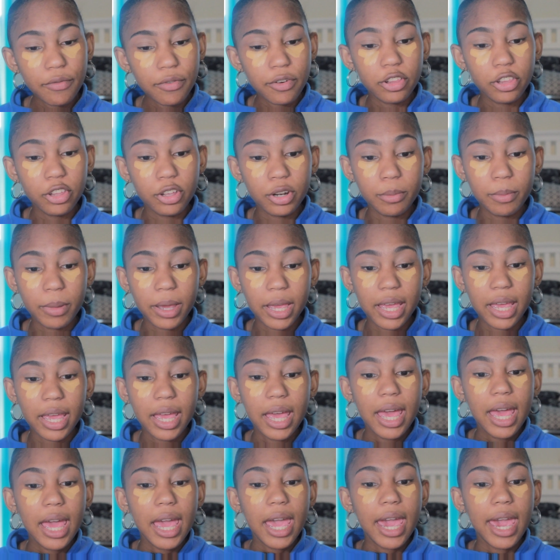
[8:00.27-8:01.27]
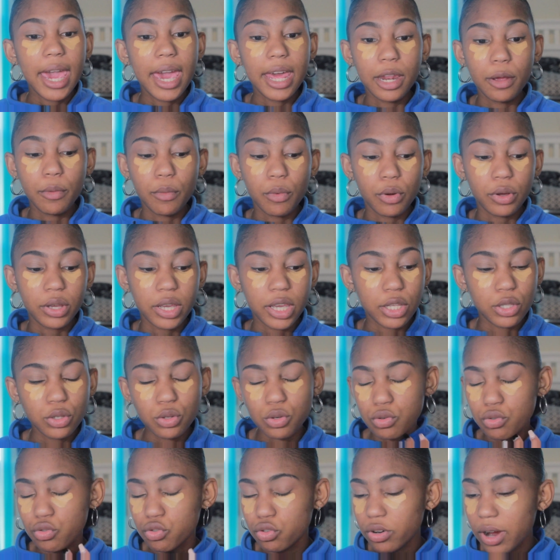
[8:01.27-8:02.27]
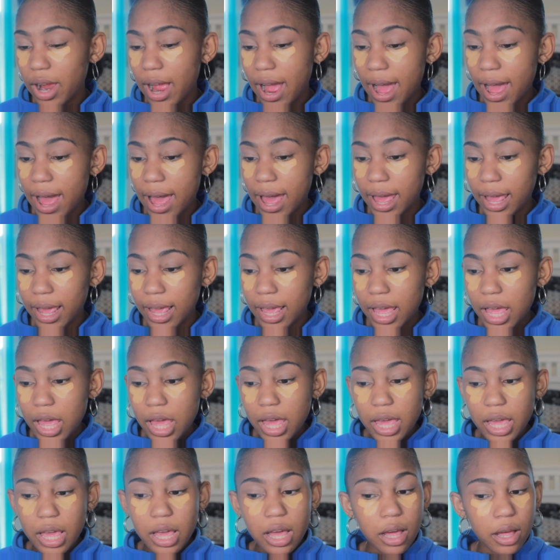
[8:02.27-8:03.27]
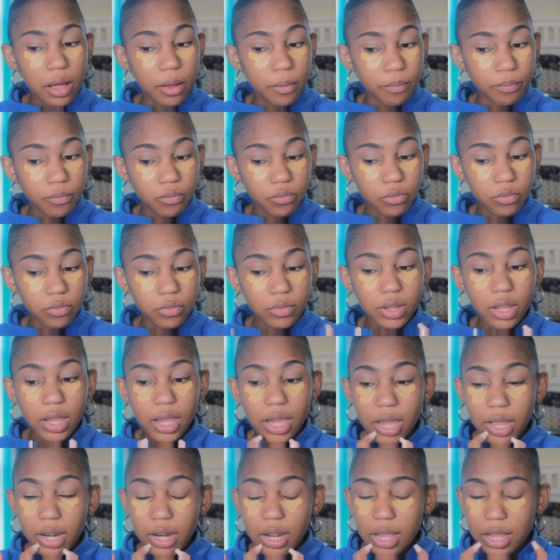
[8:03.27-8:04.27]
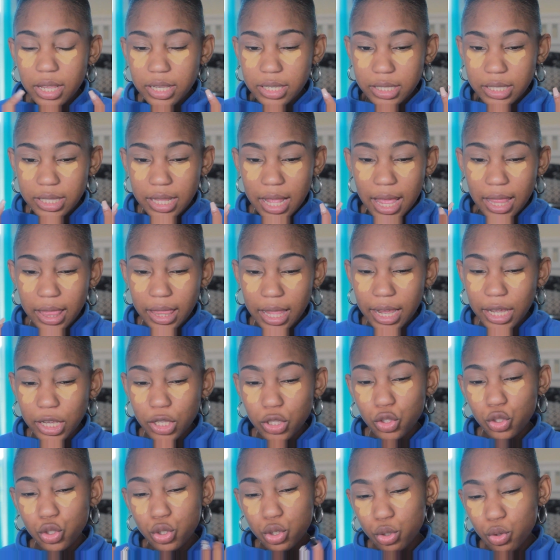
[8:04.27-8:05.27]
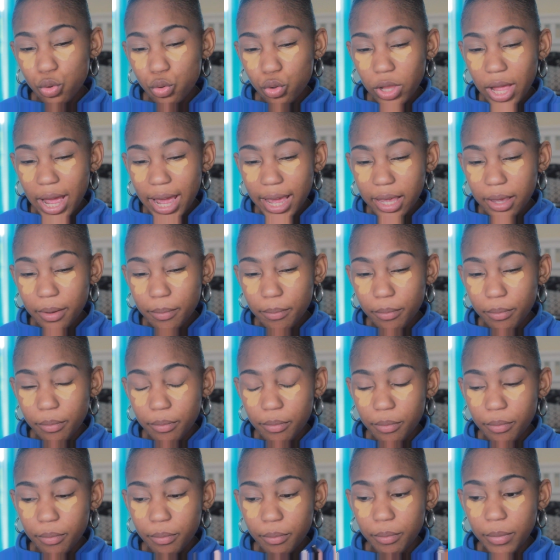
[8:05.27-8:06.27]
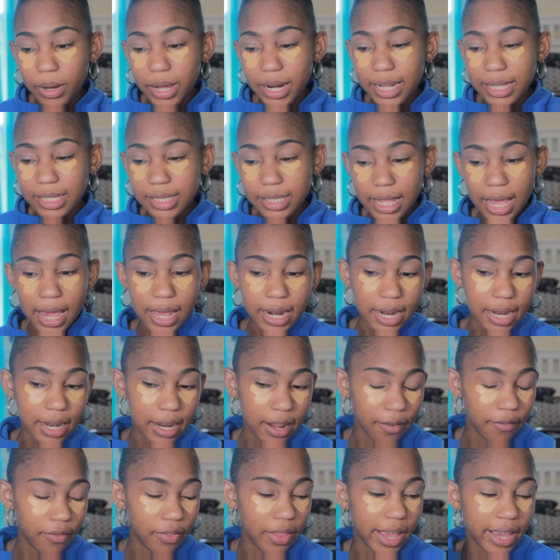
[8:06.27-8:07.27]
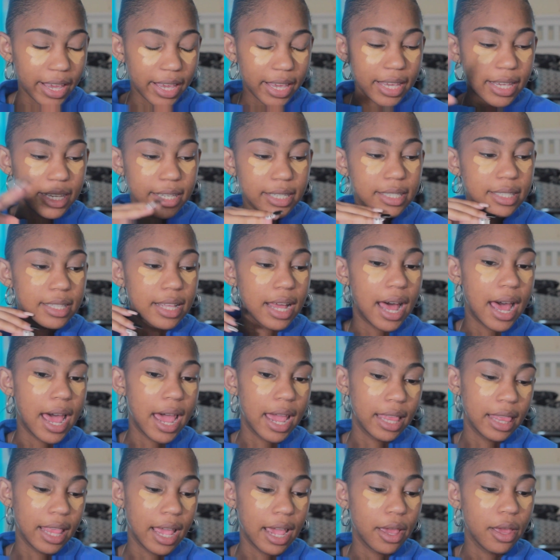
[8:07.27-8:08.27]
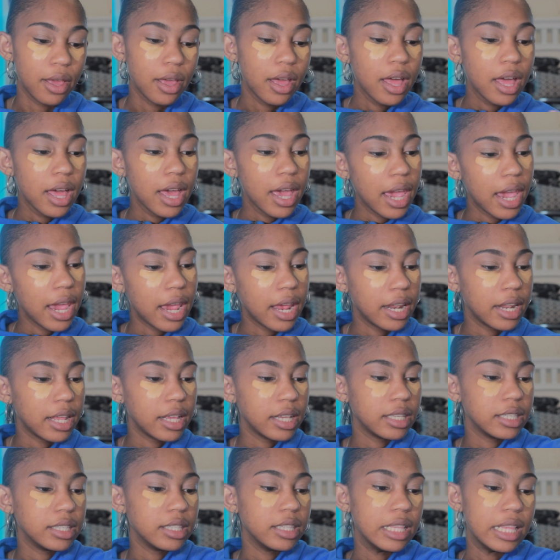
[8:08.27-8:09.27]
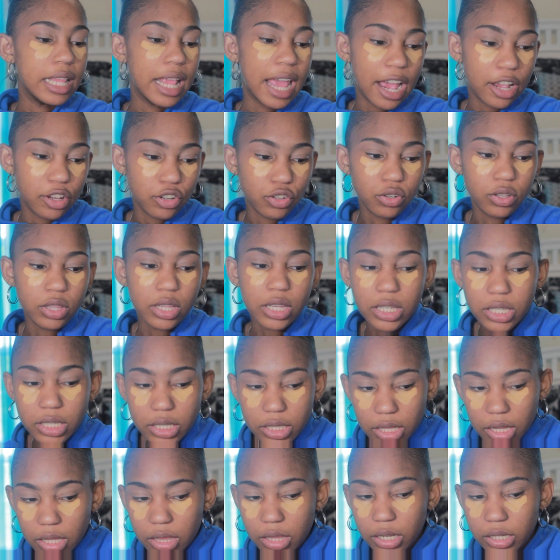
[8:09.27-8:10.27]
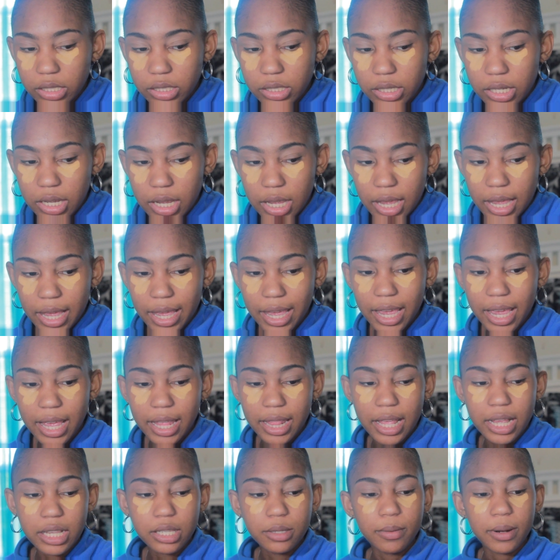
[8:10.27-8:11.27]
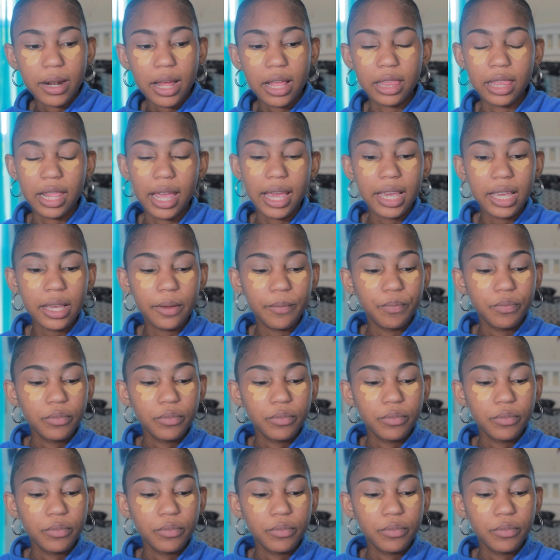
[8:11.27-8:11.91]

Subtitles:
for a little bit and it won't get too dry. And it's not like too light, but it's light enough like it can still highlight and it naturally still looks good. And that's what I like.